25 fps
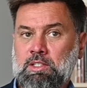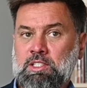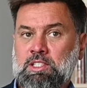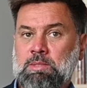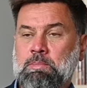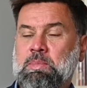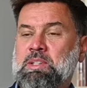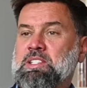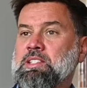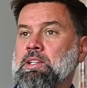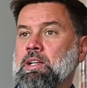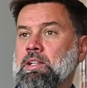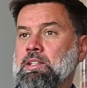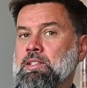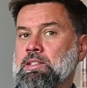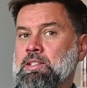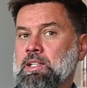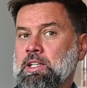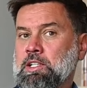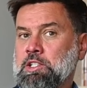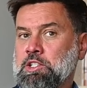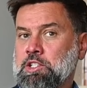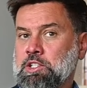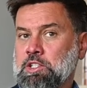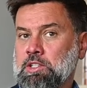
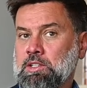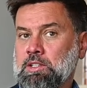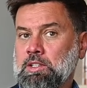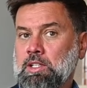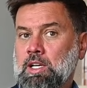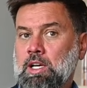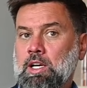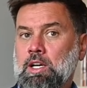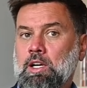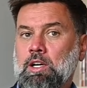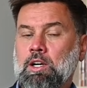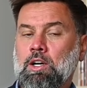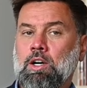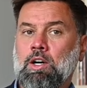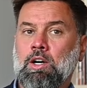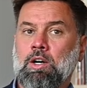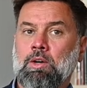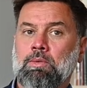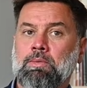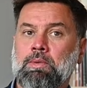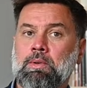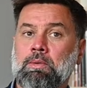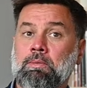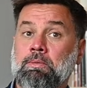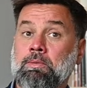specialization of